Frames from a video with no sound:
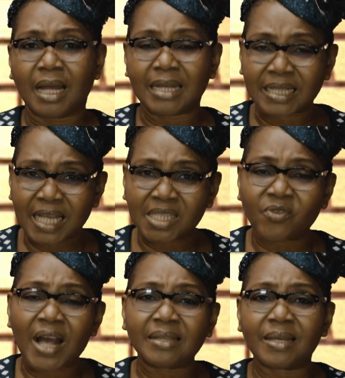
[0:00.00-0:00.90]
that as
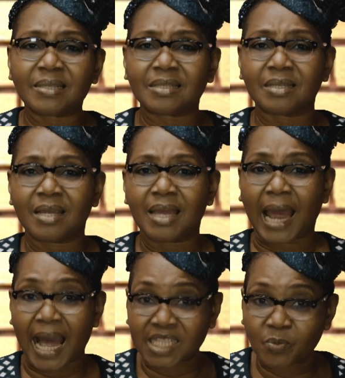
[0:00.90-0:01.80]
fathers,
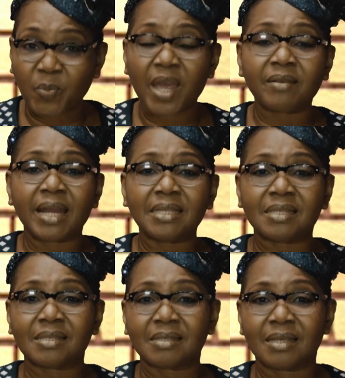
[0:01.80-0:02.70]
as
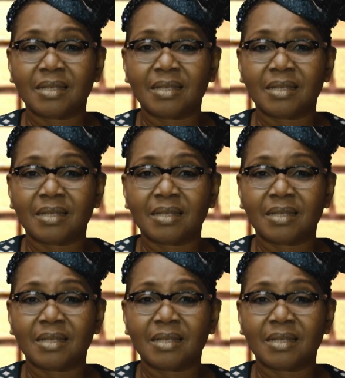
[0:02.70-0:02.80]
parents,